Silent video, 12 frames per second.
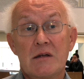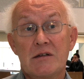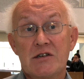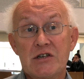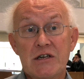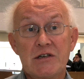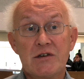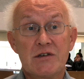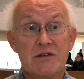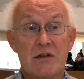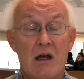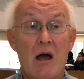The
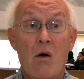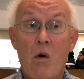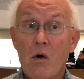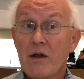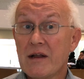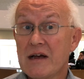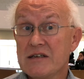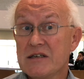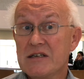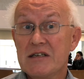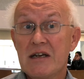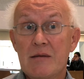teachers are organized
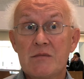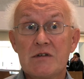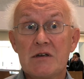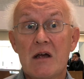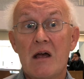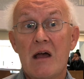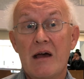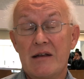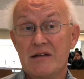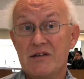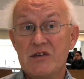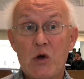in teams and
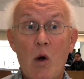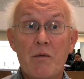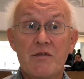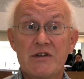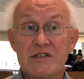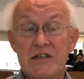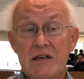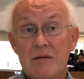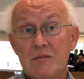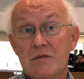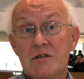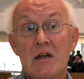it's the job of the
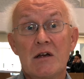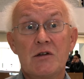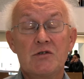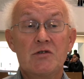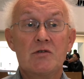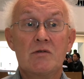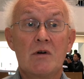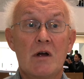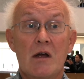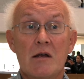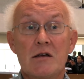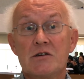teams to
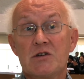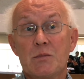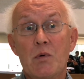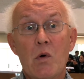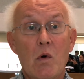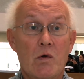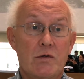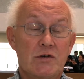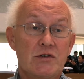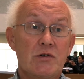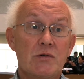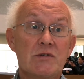support the
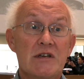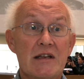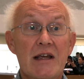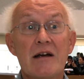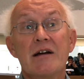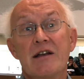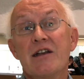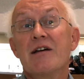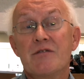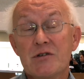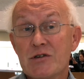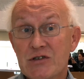students in their
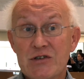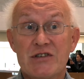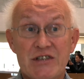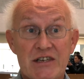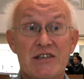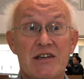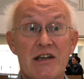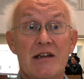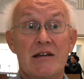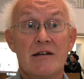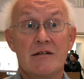endeavors to succeed.